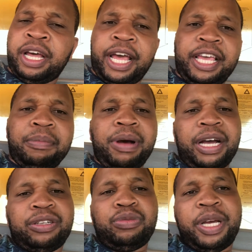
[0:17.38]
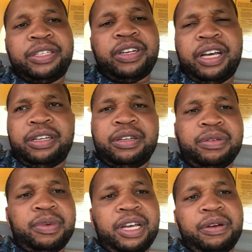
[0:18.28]
I came back to my truck
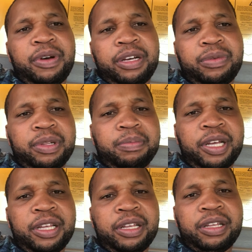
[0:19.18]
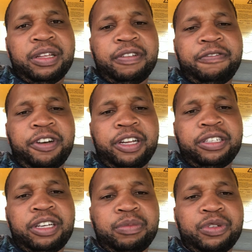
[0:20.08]
where I work with my
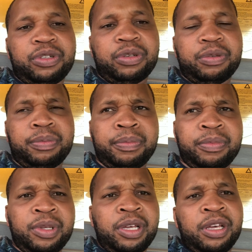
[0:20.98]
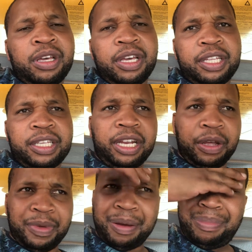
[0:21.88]
friend Nyamo. So it's kind
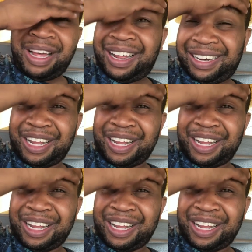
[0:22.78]
of, we are back.